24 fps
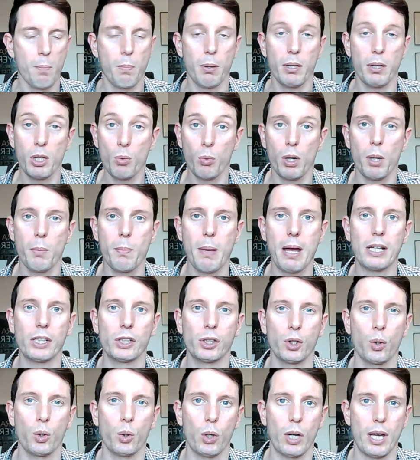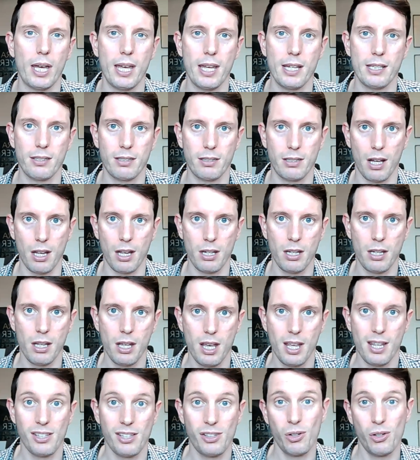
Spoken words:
But you want to make sure it's done